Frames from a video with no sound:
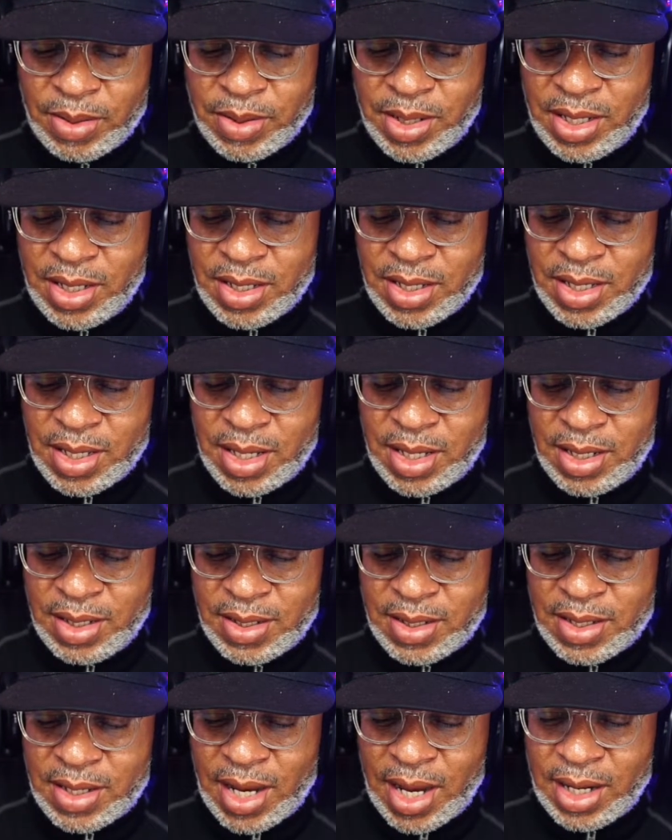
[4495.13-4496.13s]
he's
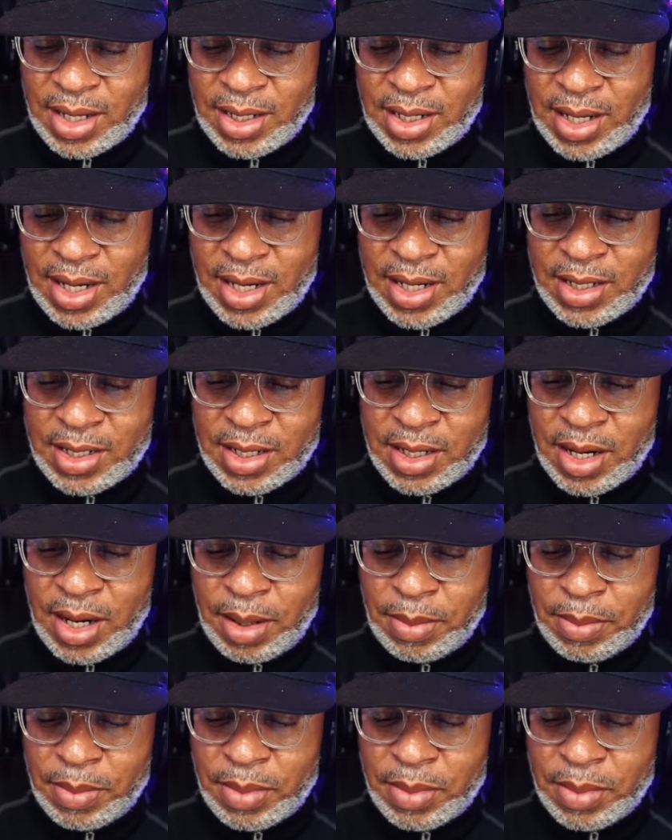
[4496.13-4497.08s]
steadily itching up.